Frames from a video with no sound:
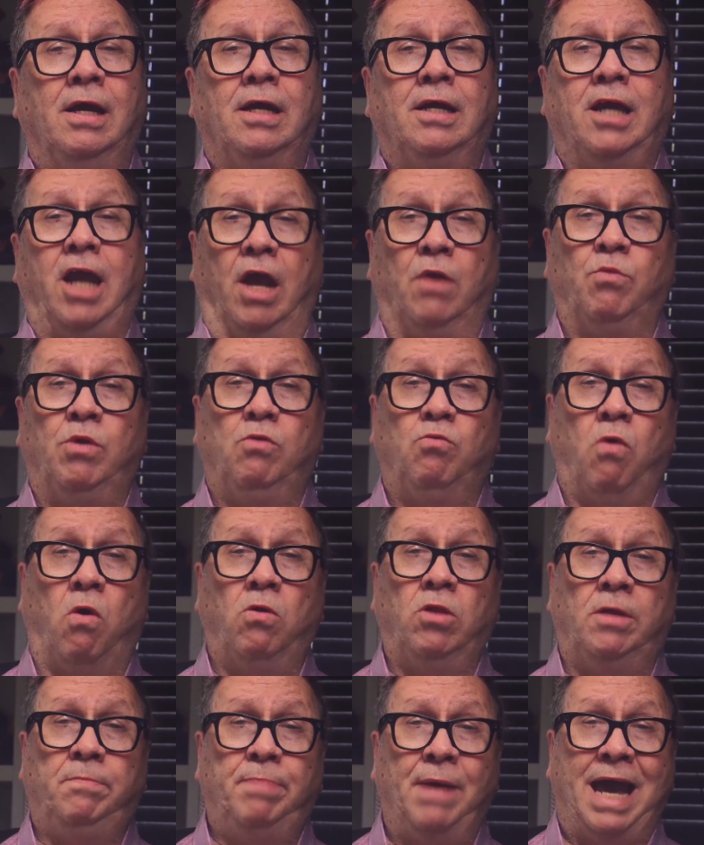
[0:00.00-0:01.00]
Can we
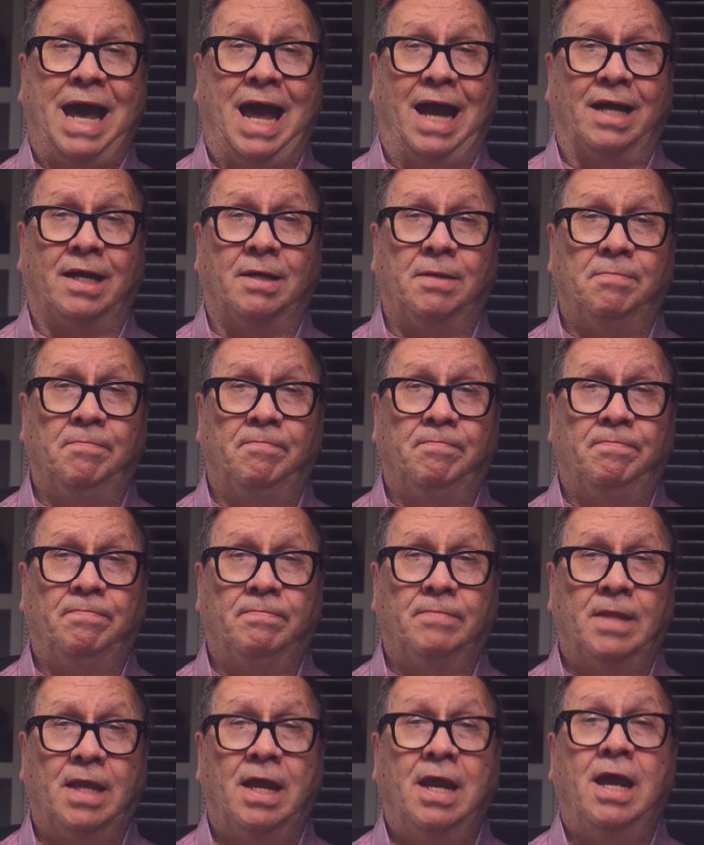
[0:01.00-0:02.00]
roll it back?
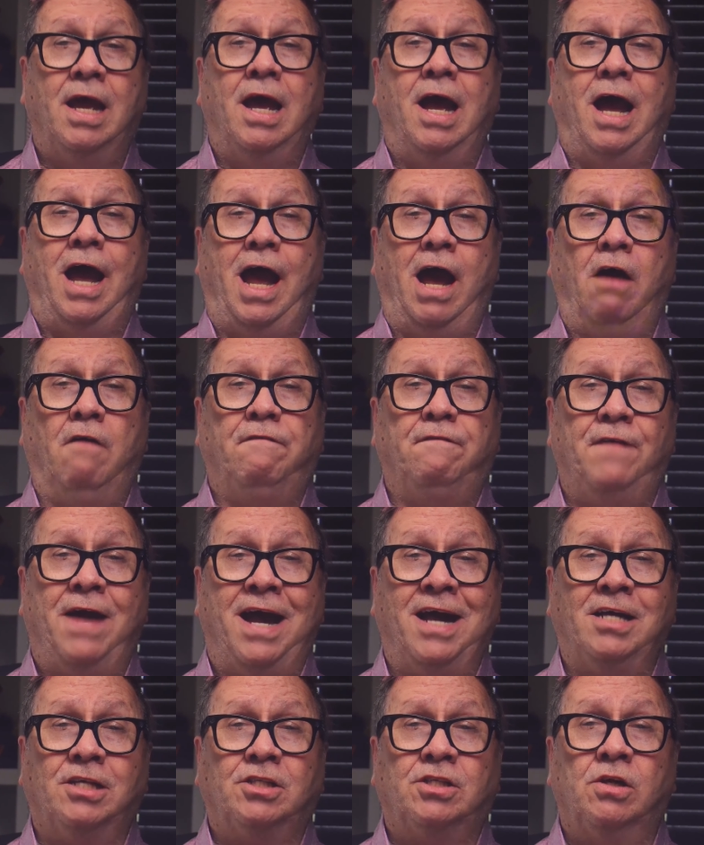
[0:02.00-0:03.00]
How
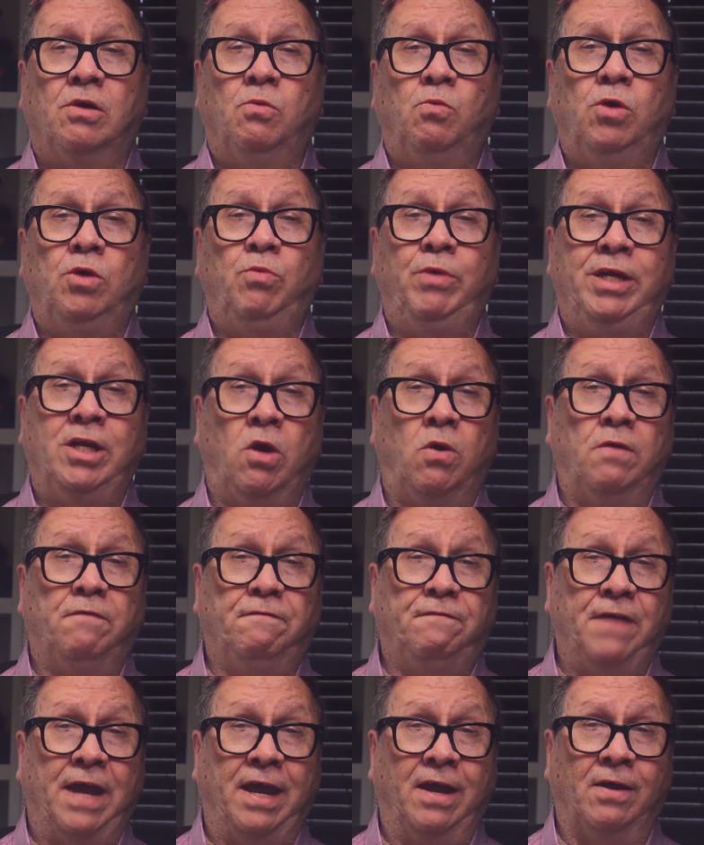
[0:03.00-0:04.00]
fast would we know it
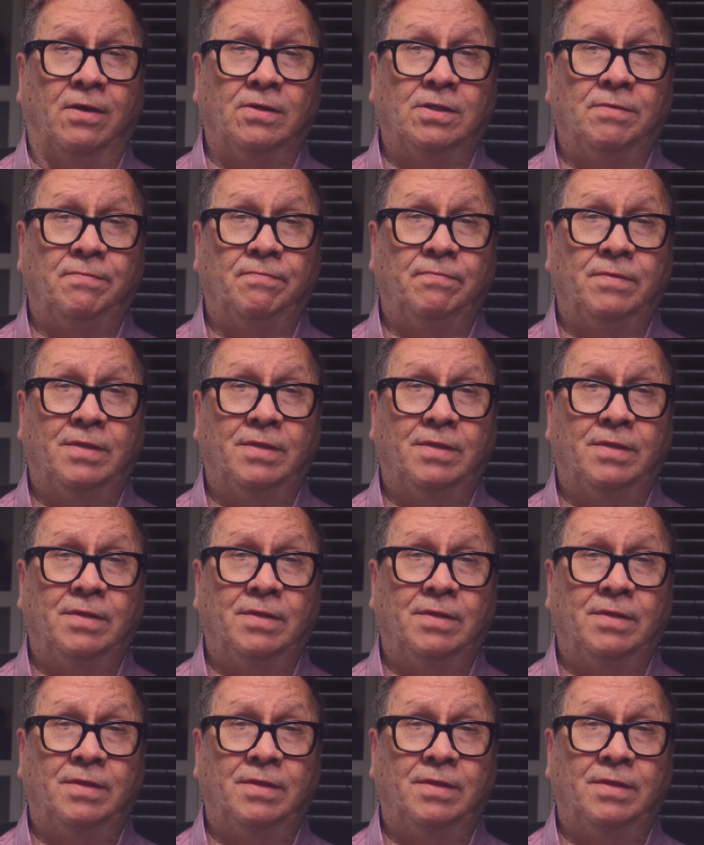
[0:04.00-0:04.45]
failed?